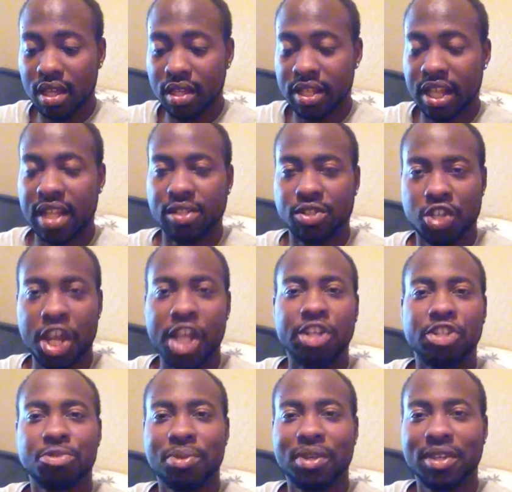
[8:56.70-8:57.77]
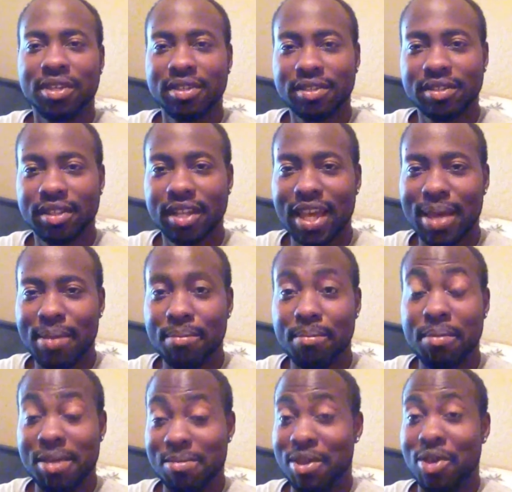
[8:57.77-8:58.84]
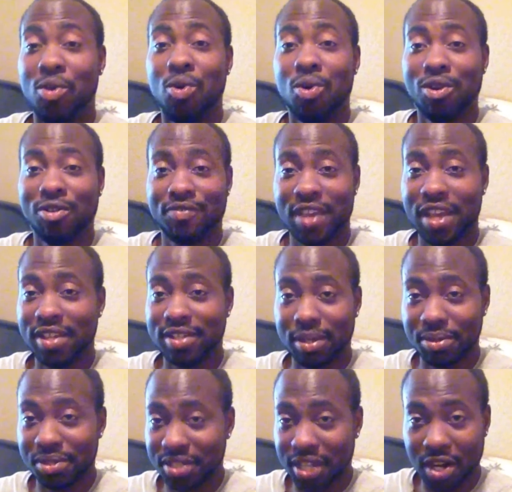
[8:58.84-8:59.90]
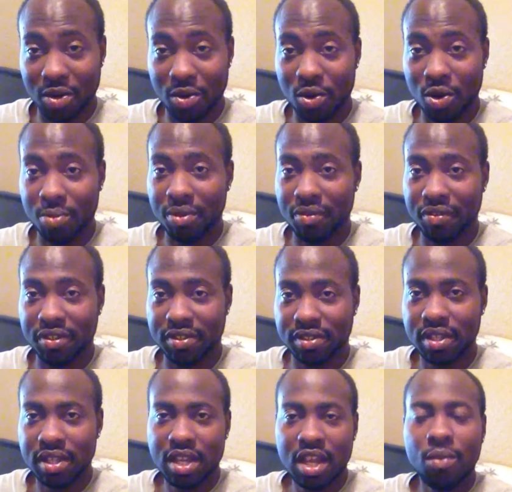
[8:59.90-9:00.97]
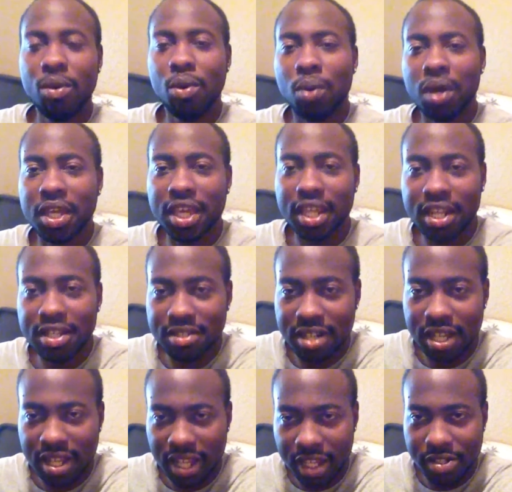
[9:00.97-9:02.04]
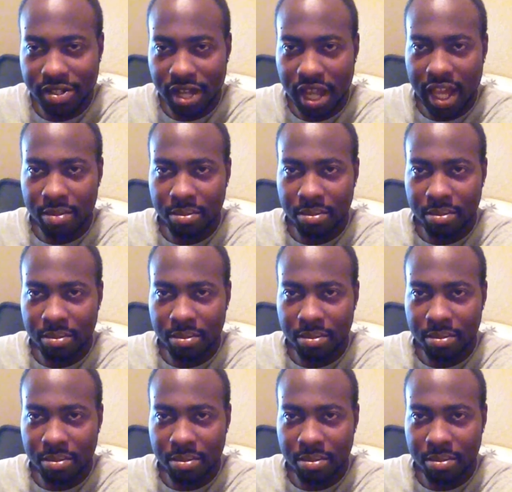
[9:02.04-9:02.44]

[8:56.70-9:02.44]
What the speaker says: That changed me. It made me a horror fan because I was scared of horror movies. Well, what kid isn't at age 9?